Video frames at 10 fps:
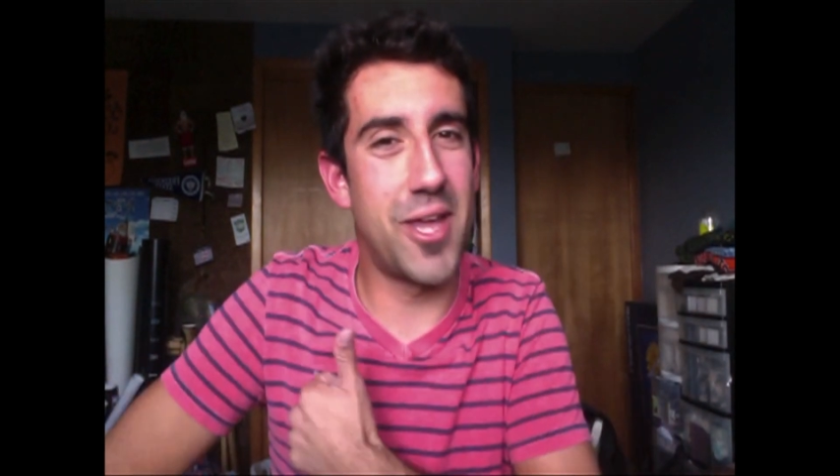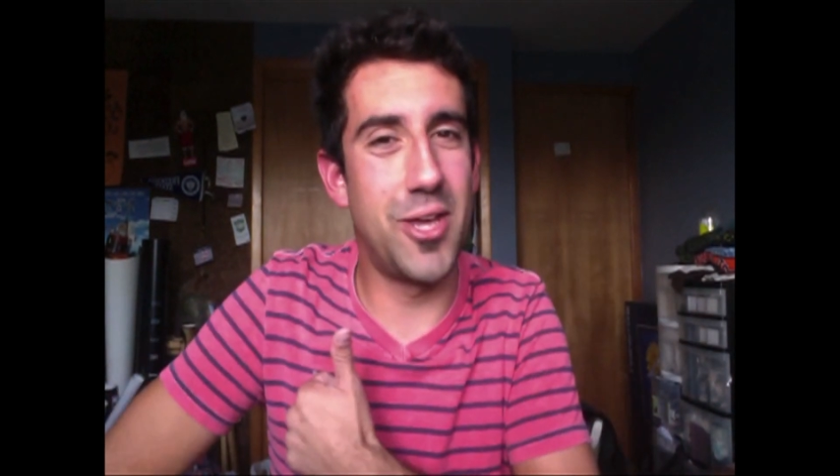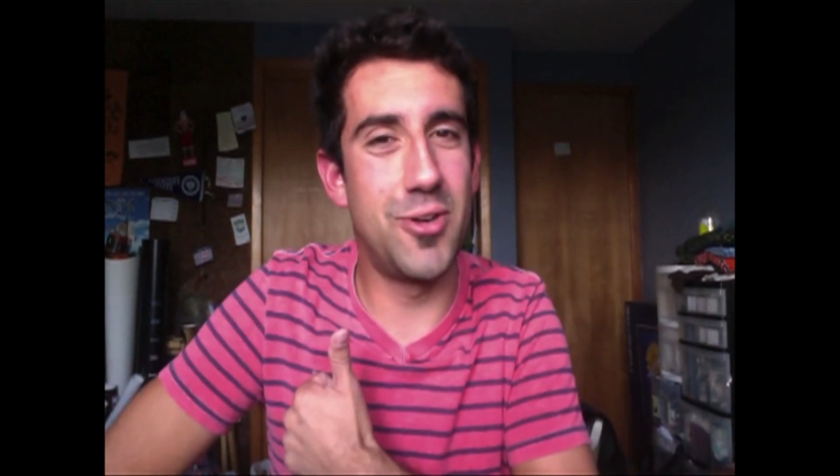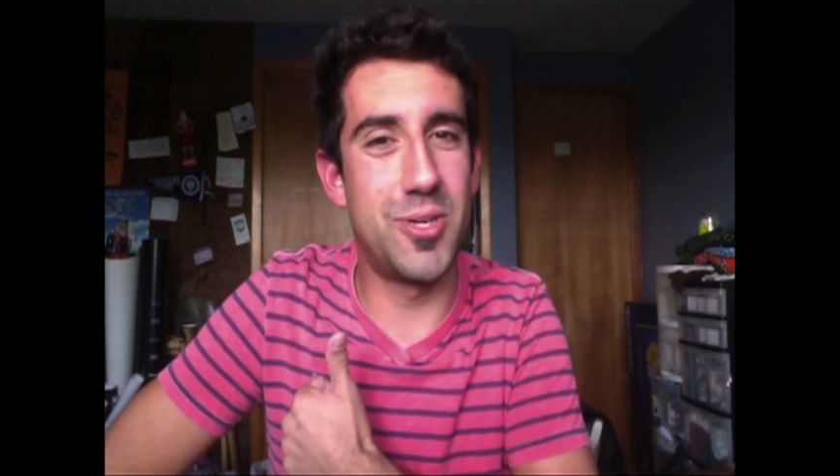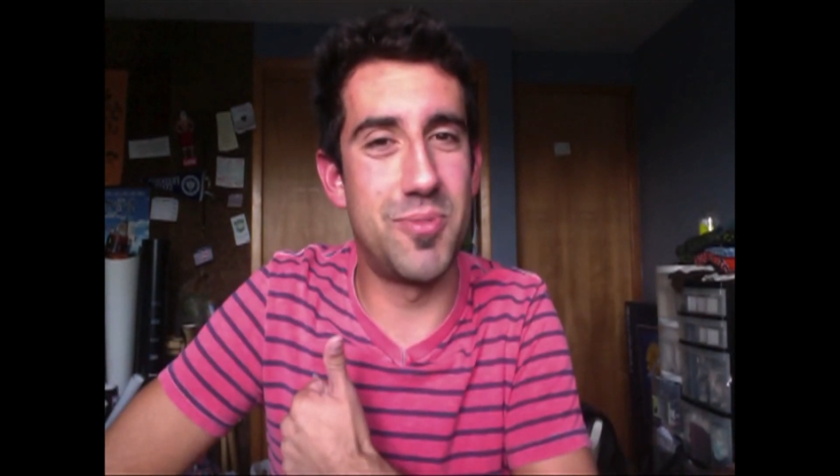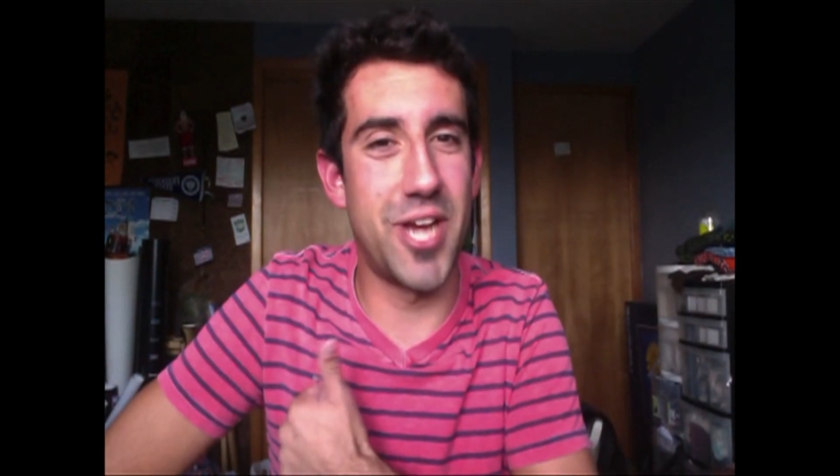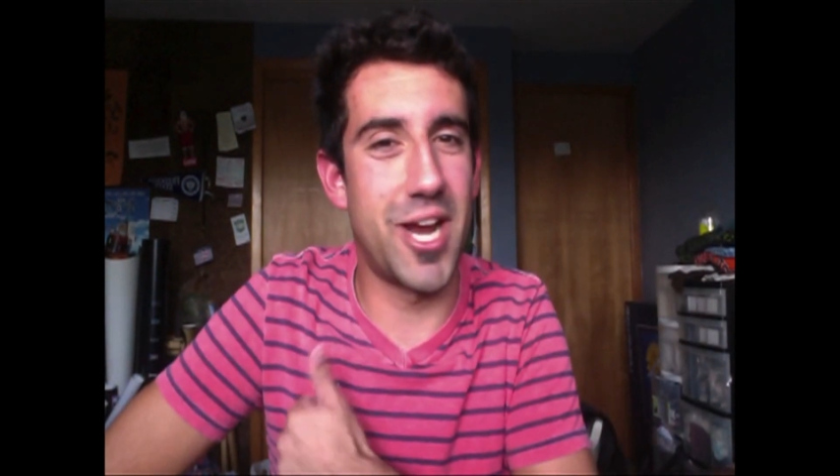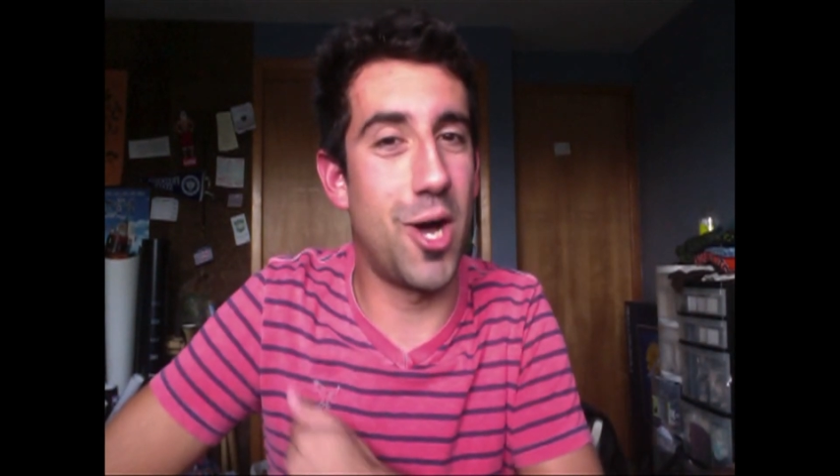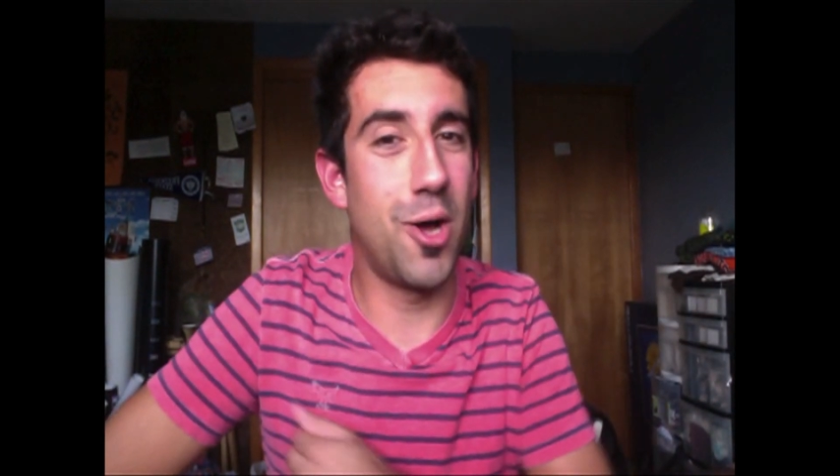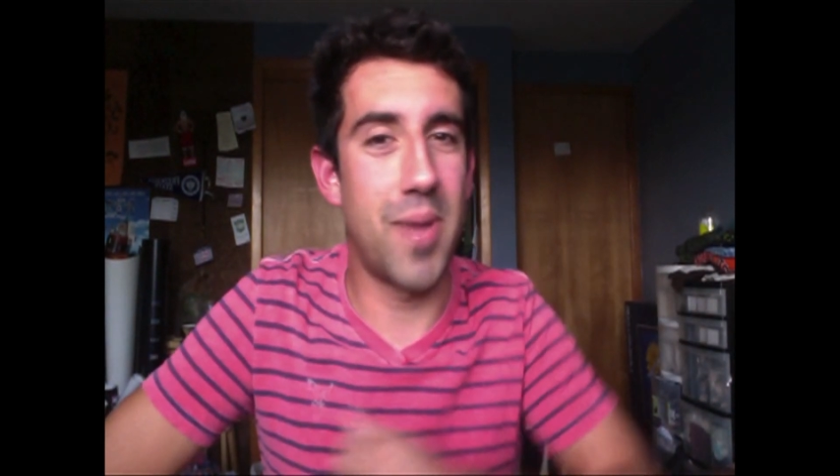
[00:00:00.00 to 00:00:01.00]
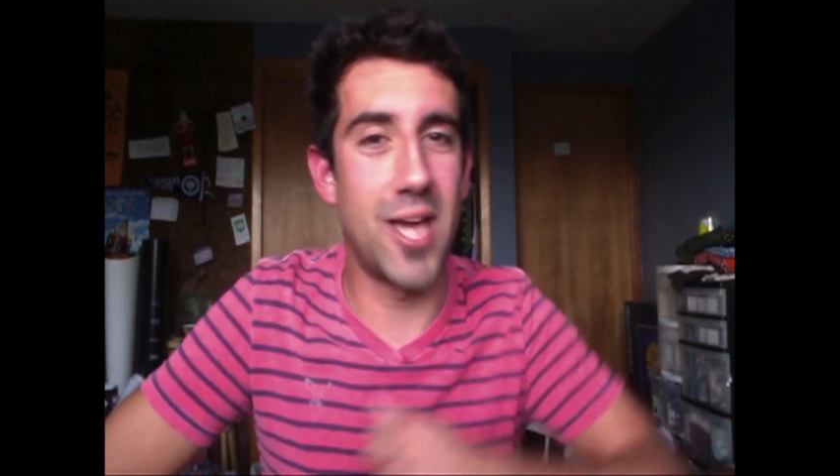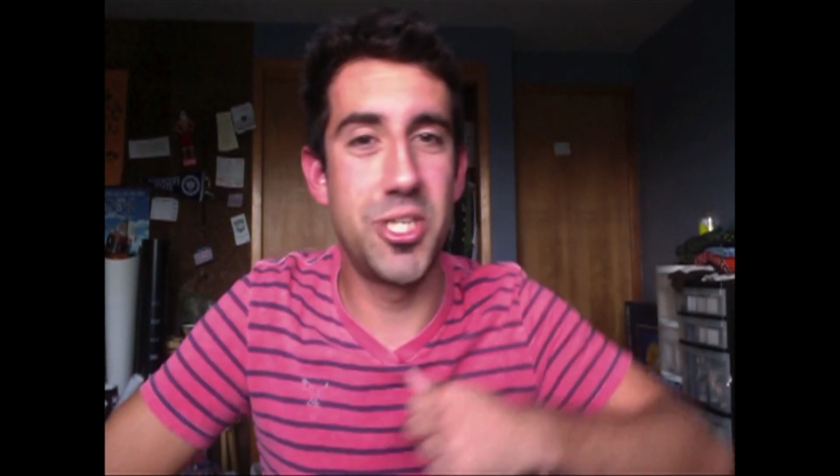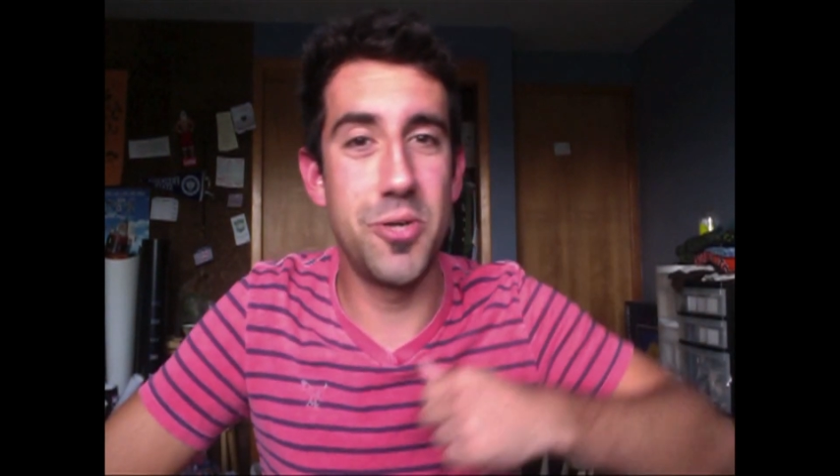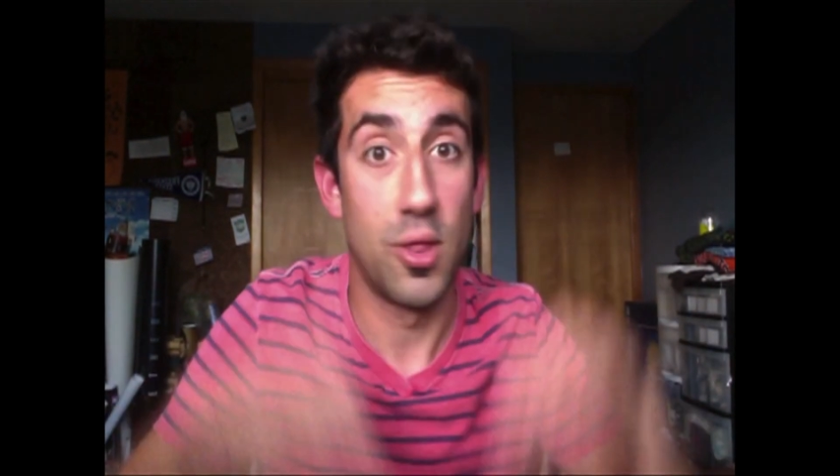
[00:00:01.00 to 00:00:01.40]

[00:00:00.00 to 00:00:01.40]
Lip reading: YouTube channel by doing